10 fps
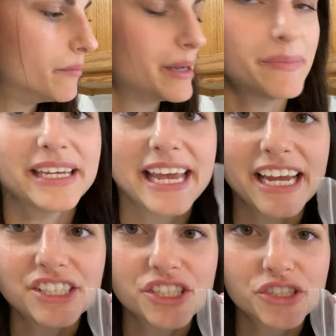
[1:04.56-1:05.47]
my
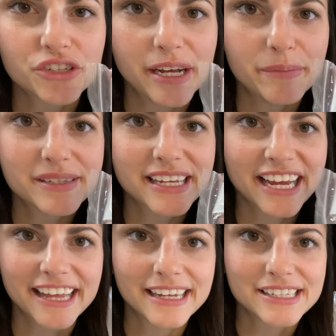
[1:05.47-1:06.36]
pH strips,
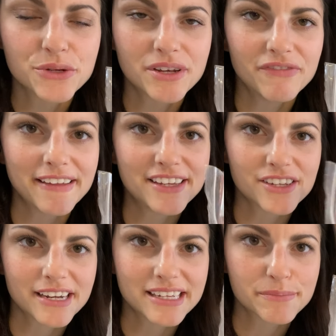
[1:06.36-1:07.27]
and you can find these
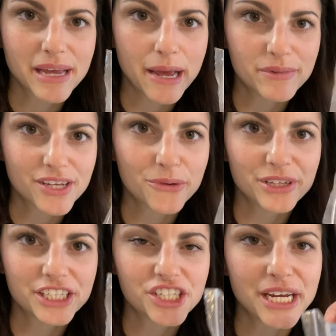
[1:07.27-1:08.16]
on Amazon
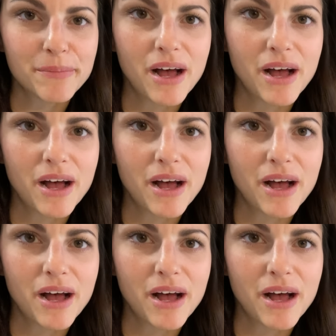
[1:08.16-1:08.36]
really cheap.